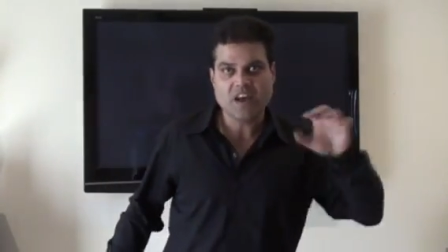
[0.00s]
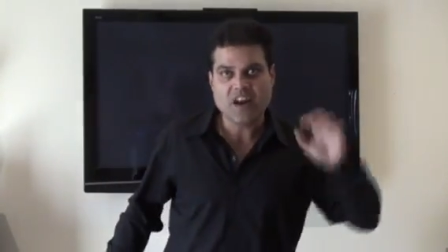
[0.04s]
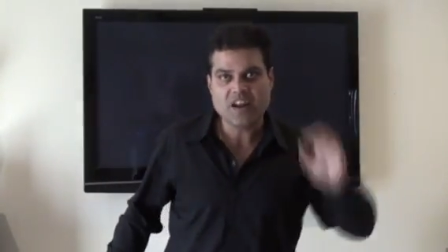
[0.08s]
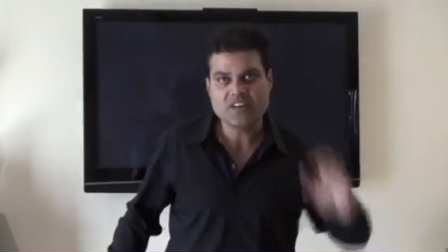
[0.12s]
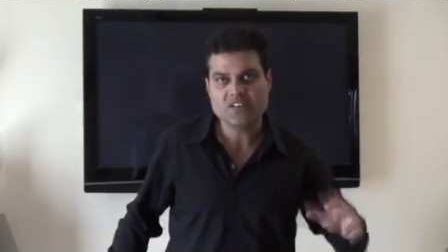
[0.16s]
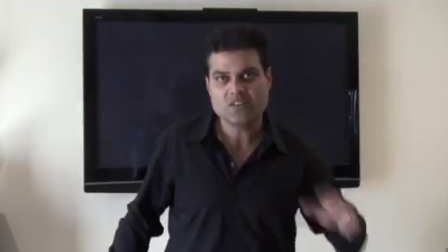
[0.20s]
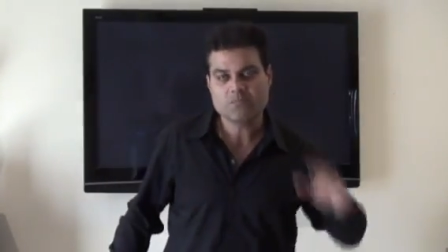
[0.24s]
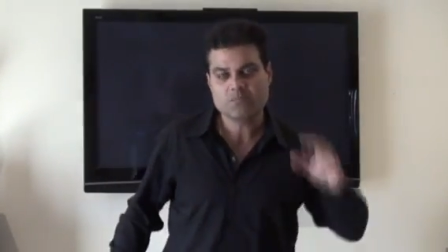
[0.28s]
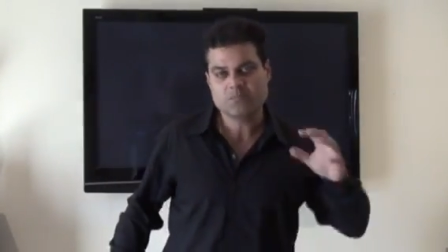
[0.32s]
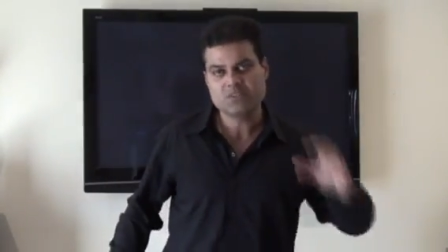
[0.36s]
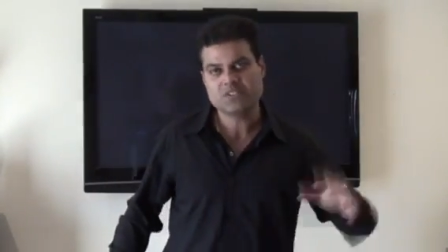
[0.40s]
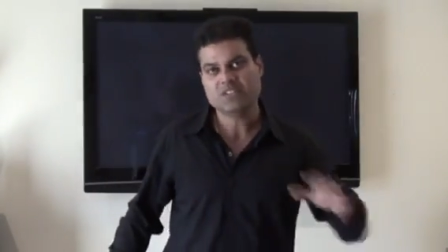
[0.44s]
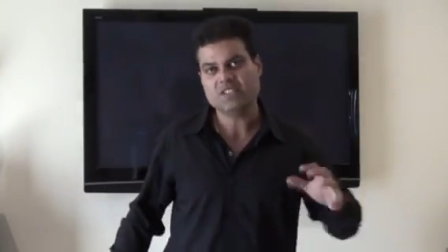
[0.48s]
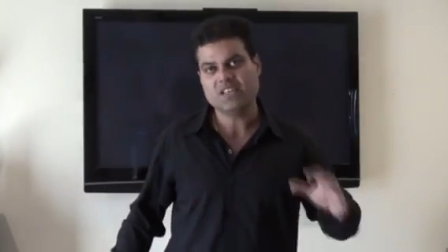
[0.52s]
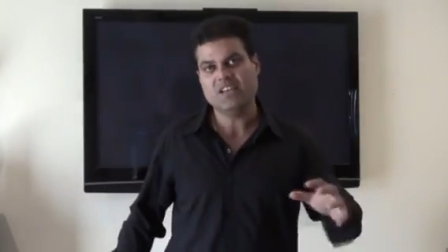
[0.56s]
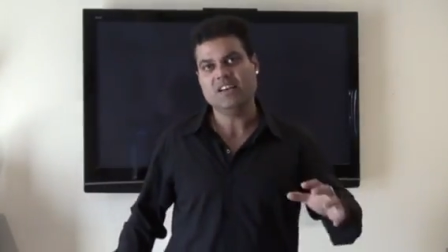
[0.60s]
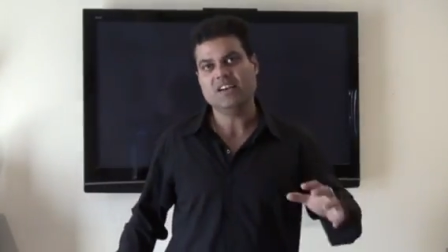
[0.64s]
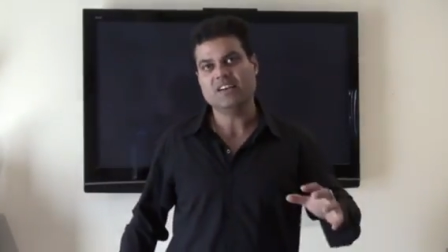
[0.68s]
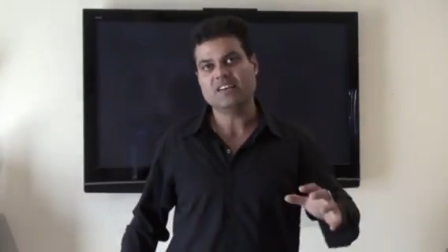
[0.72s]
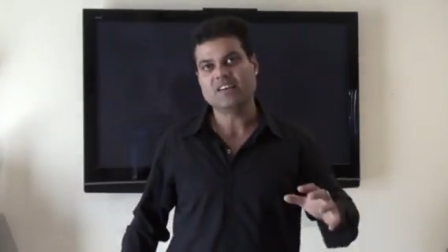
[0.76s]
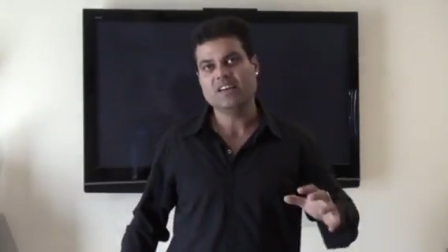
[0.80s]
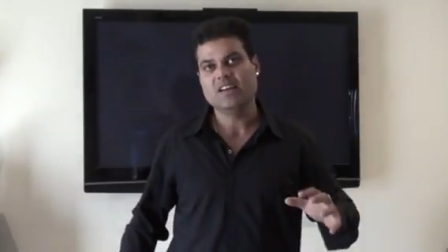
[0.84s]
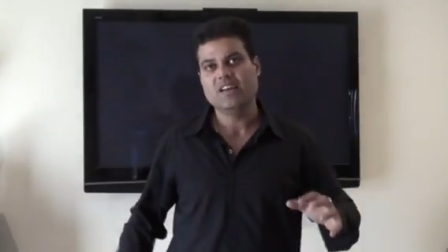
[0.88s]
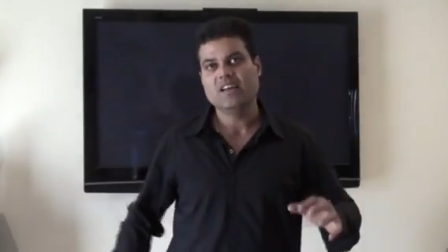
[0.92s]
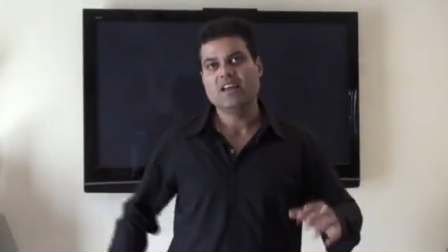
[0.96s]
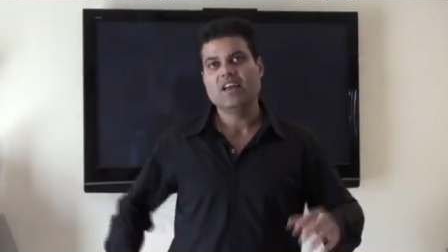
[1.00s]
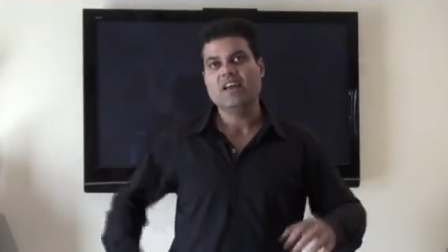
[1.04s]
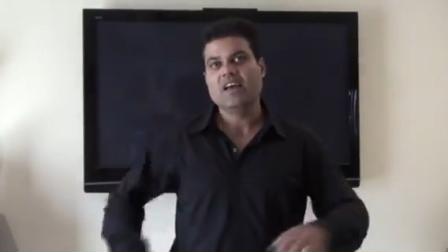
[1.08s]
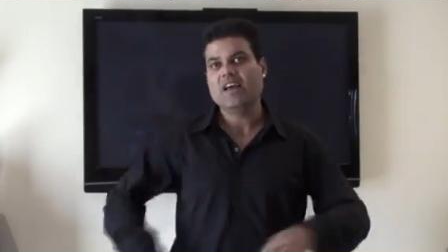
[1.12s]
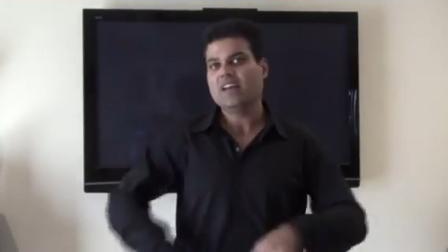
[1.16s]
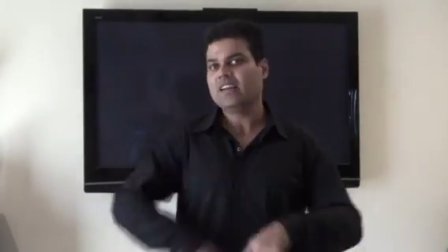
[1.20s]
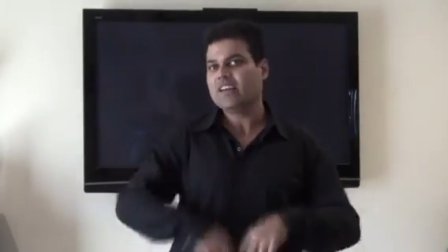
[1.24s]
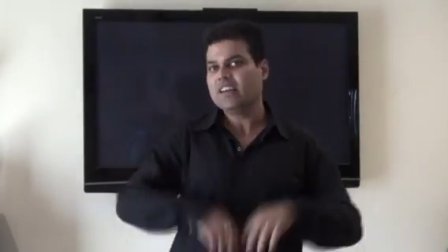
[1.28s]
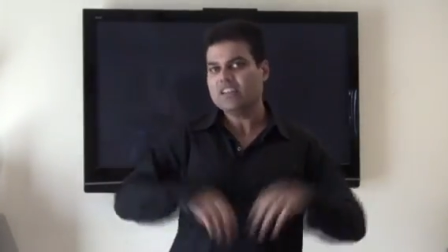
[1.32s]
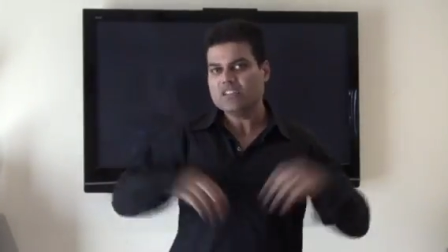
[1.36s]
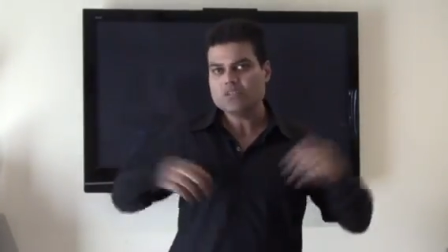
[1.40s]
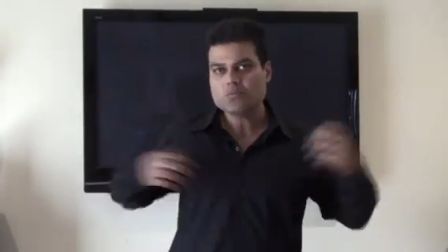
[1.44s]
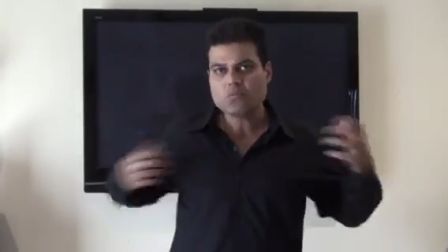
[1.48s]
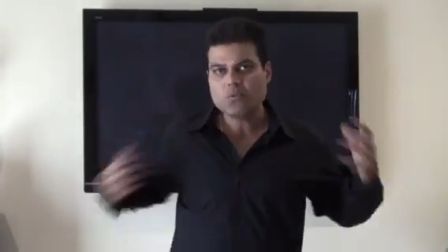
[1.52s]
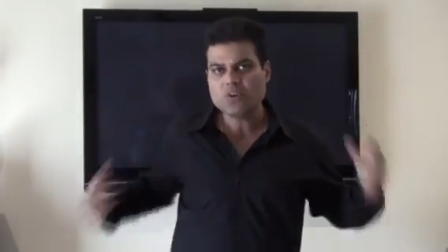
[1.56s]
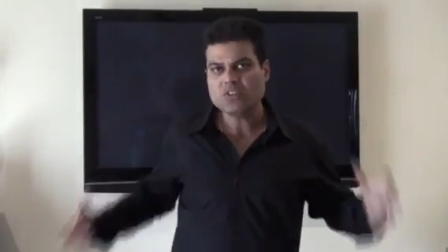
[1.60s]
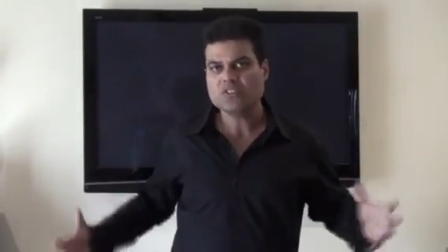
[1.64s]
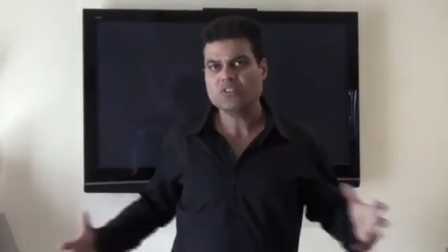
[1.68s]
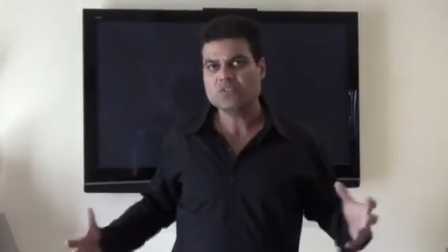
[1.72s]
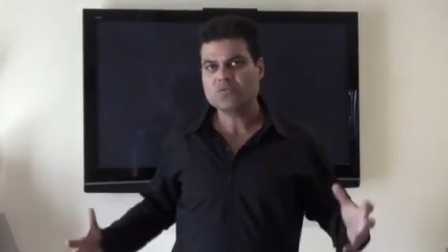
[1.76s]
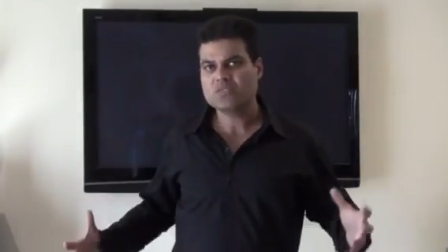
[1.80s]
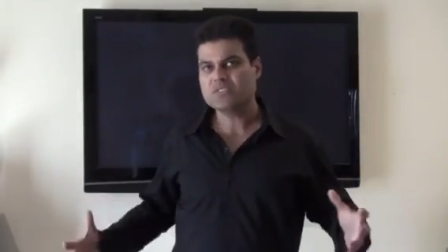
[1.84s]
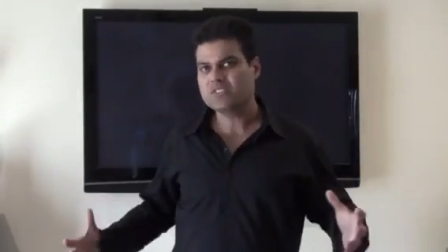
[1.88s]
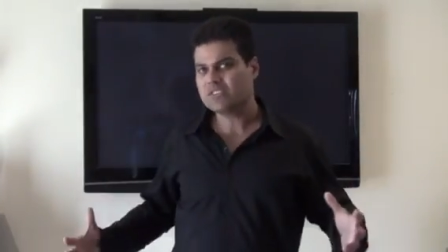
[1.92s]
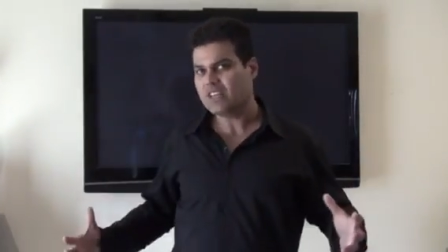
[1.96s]
100%, and guess
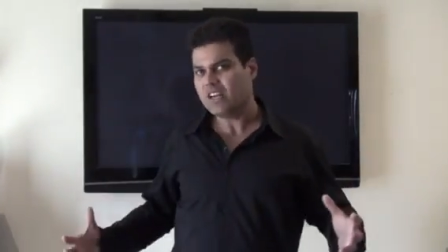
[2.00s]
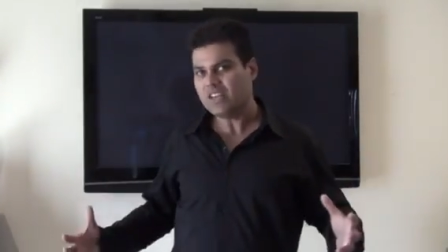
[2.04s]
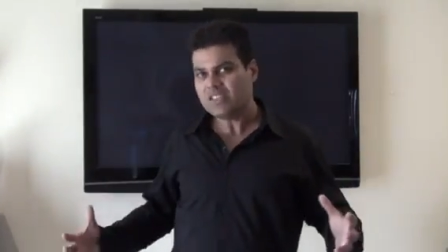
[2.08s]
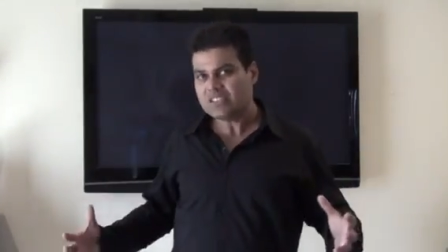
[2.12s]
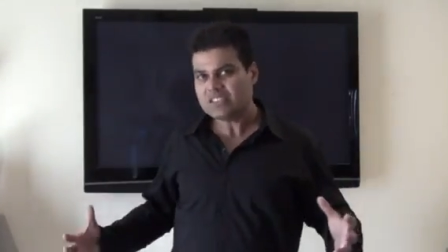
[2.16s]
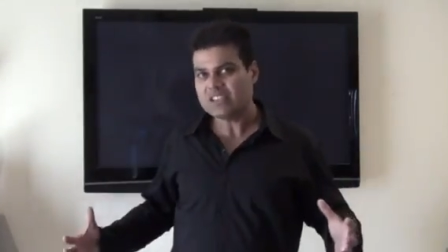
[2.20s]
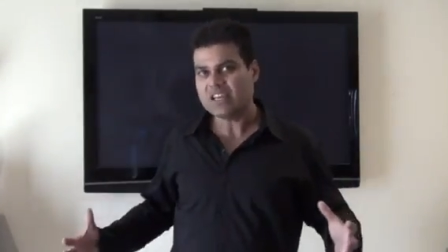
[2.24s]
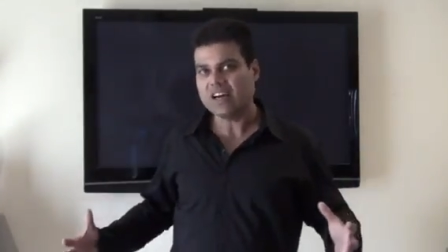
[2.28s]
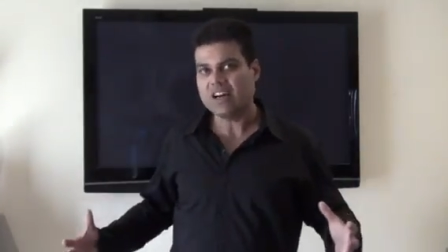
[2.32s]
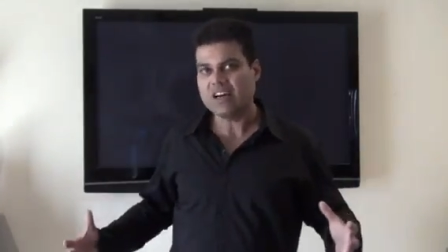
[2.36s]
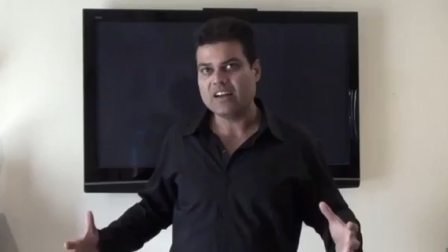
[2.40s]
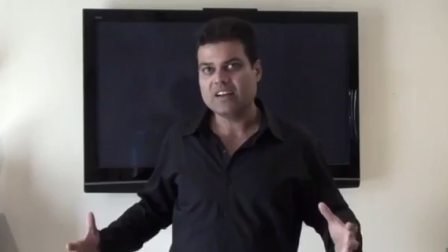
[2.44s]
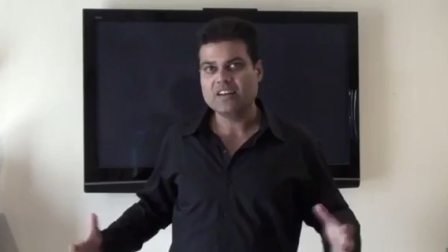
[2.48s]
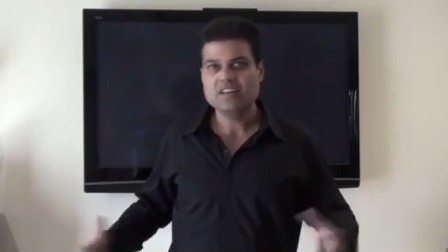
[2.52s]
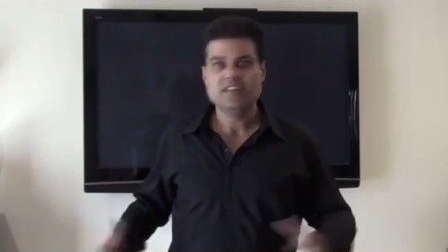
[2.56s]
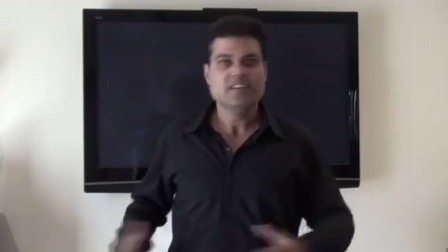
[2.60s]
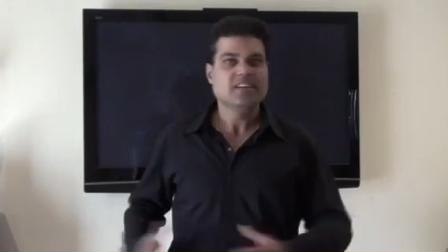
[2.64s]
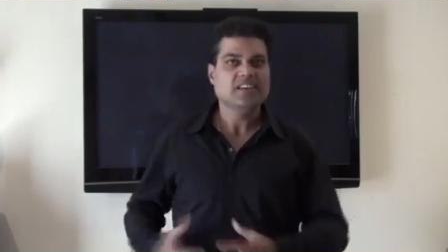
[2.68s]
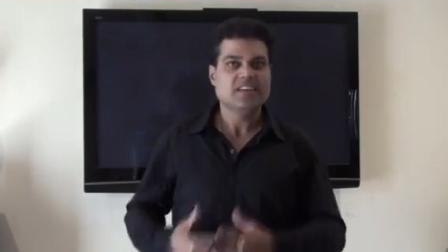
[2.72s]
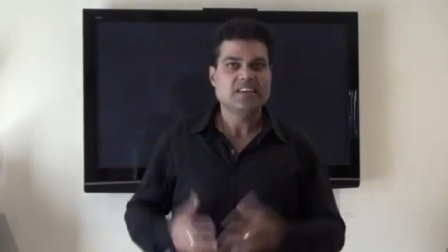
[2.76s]
what your results are?